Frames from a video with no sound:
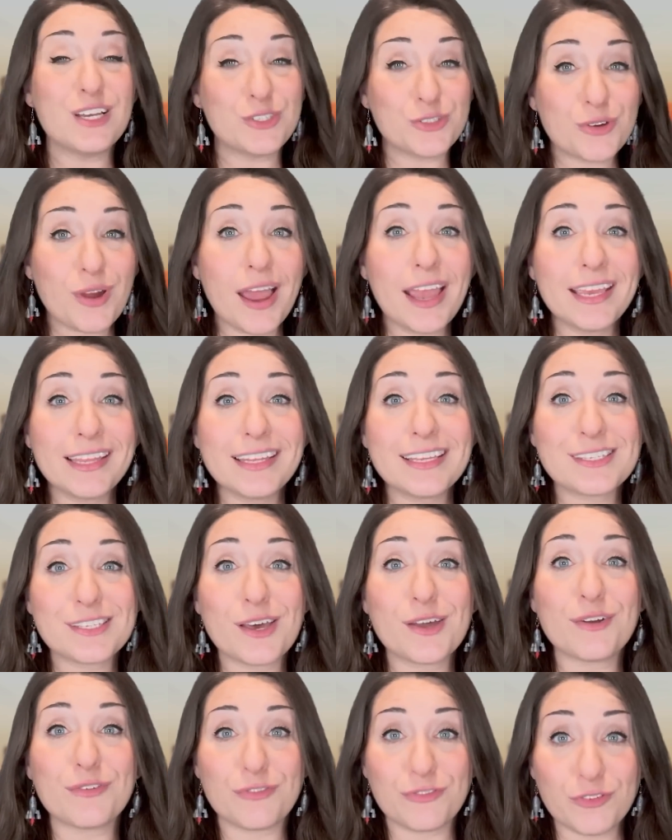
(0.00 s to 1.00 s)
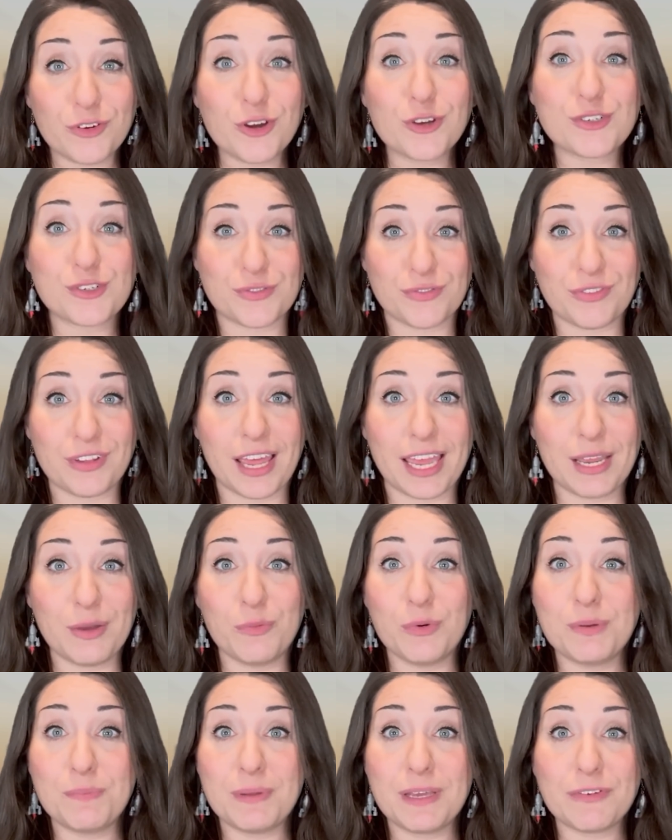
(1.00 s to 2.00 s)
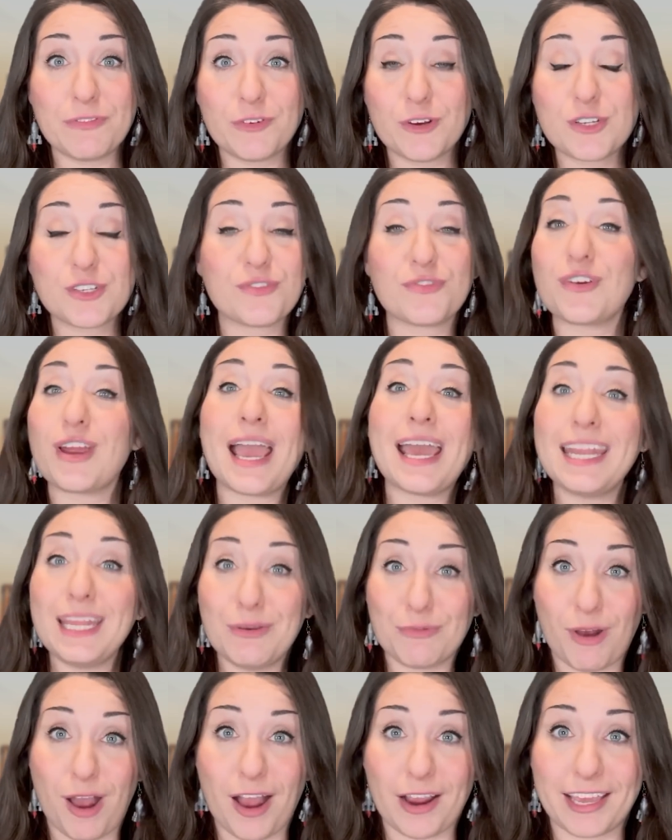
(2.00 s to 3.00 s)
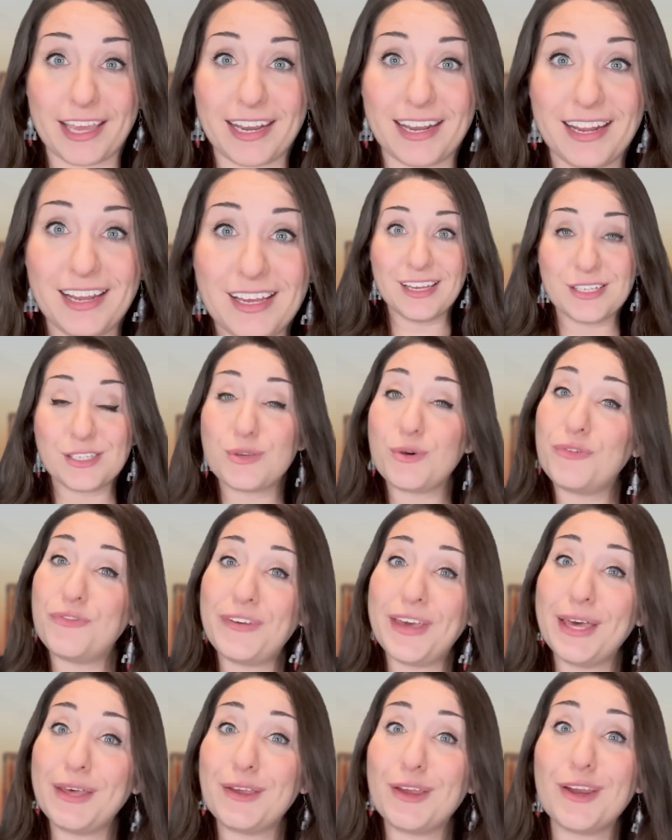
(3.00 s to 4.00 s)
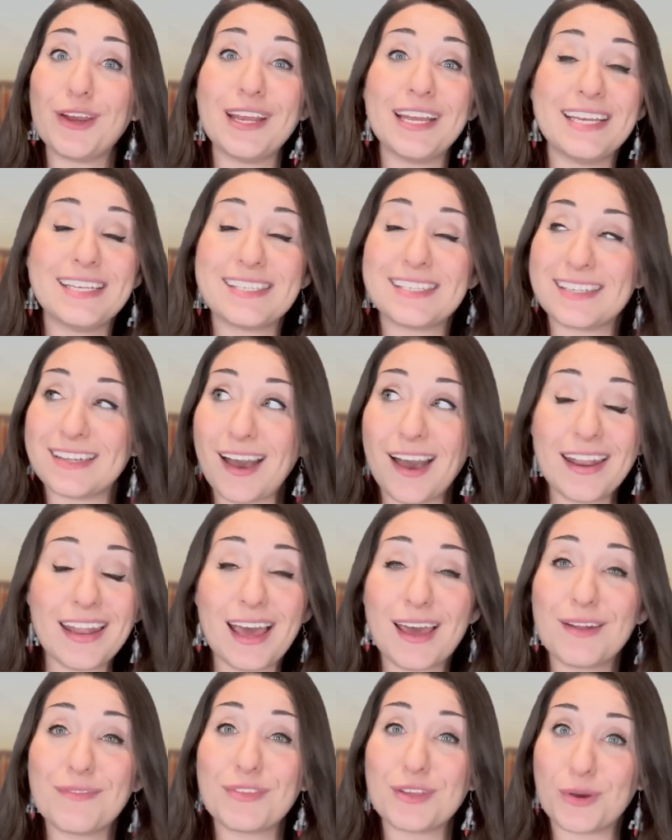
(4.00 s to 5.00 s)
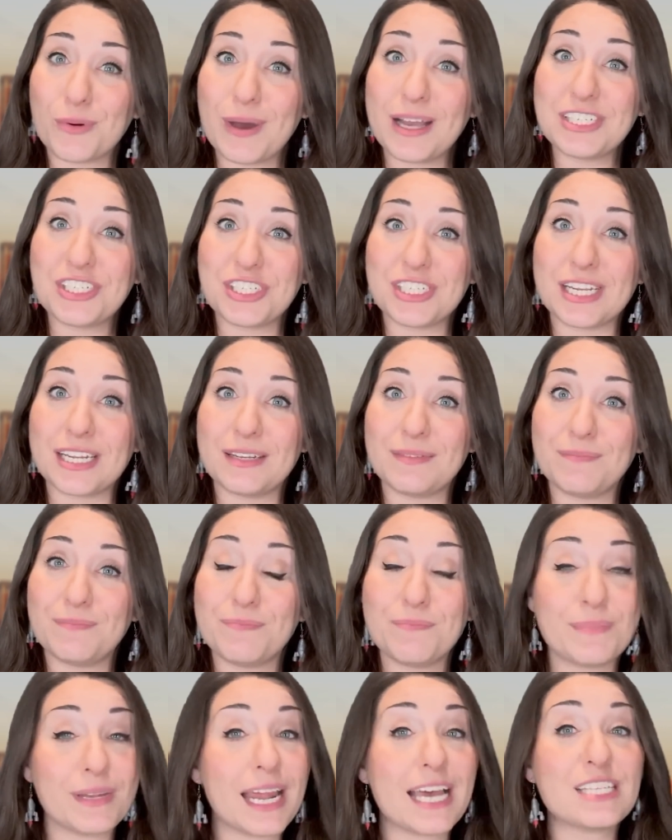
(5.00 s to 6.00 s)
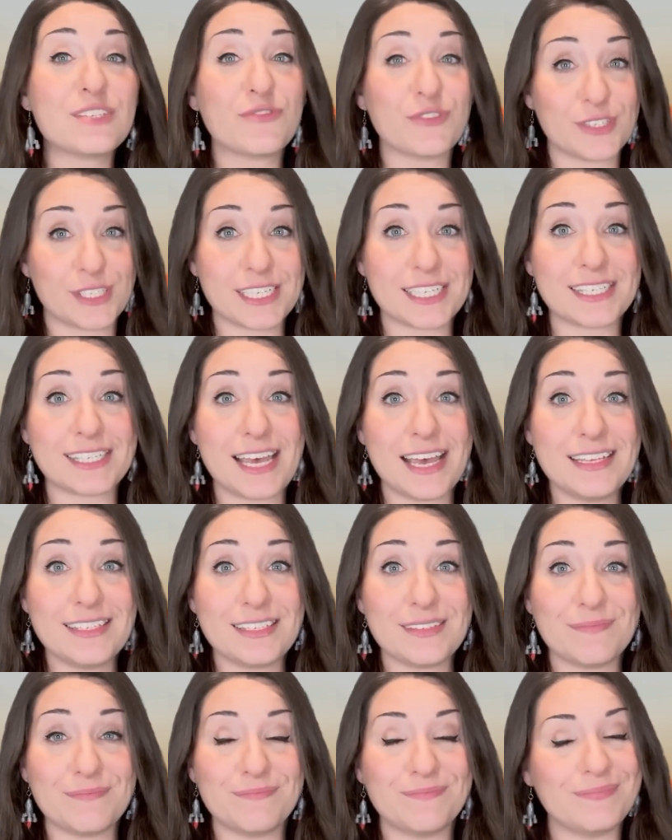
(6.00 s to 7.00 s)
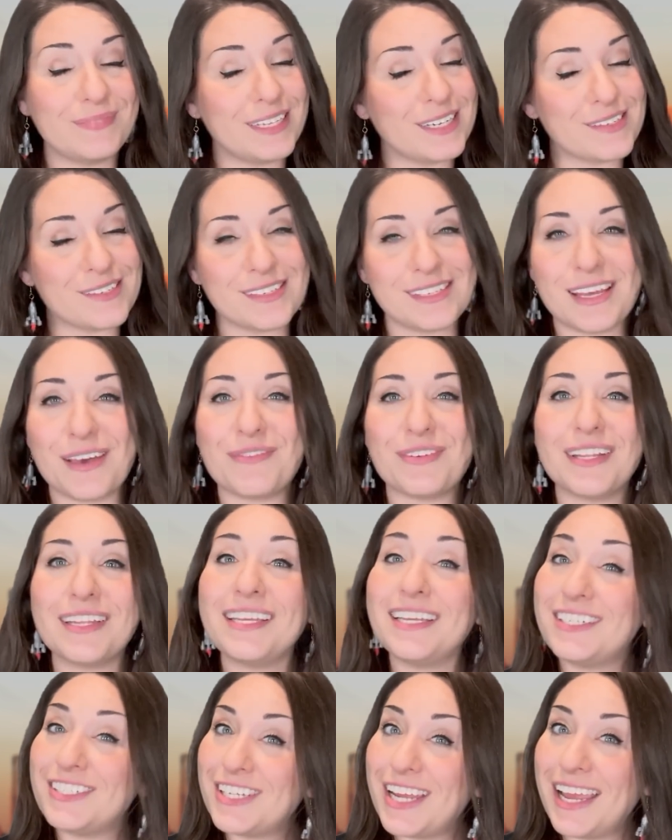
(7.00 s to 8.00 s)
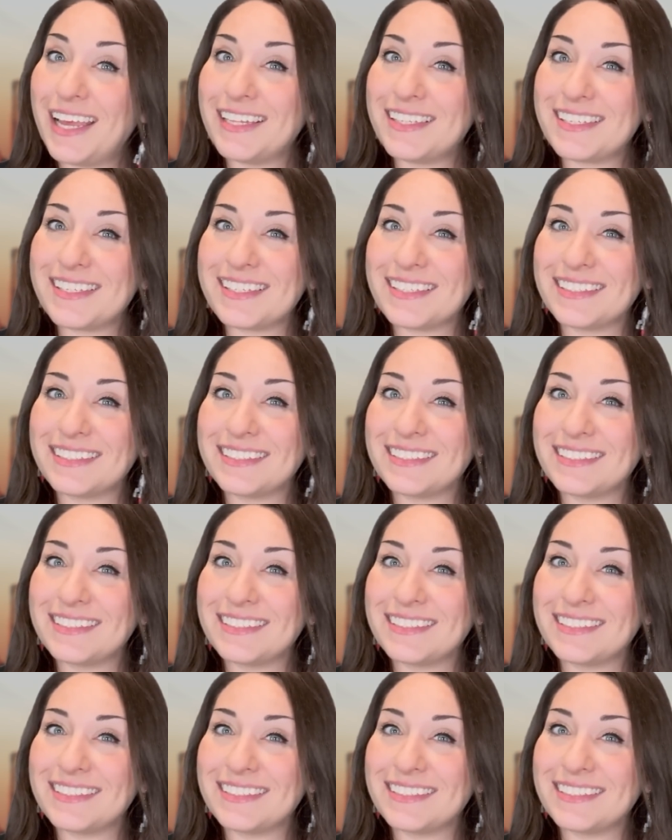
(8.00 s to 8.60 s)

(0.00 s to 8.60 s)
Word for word: Trying this on a first flight would be a first for any rocket, so a failure is not out of the question, but as for success, there's definitely a chance.